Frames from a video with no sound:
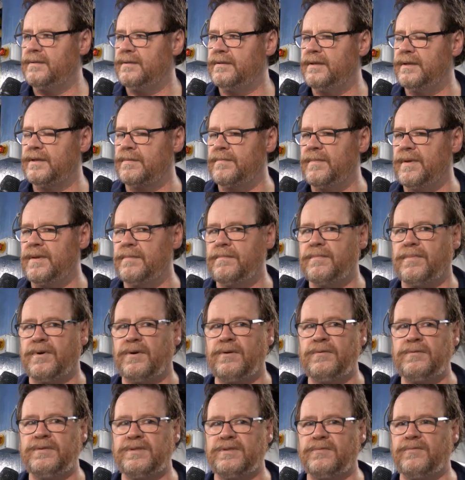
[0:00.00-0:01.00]
This means
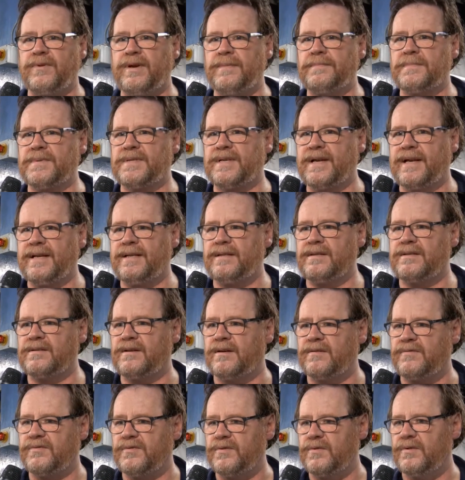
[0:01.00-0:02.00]
both websites
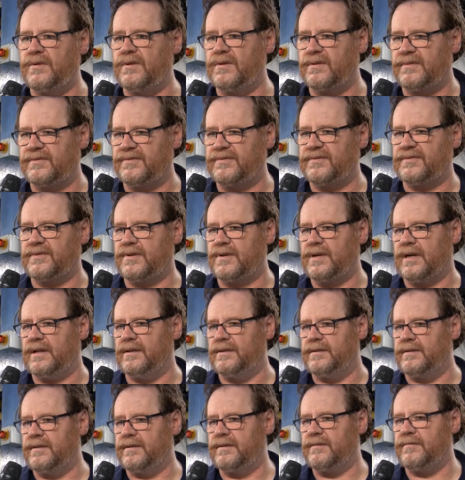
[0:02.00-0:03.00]
are full of
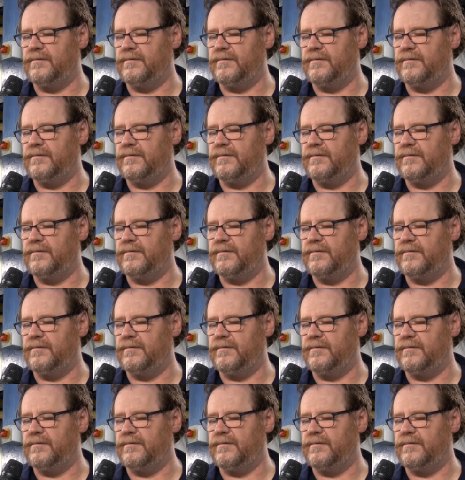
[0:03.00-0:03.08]
color.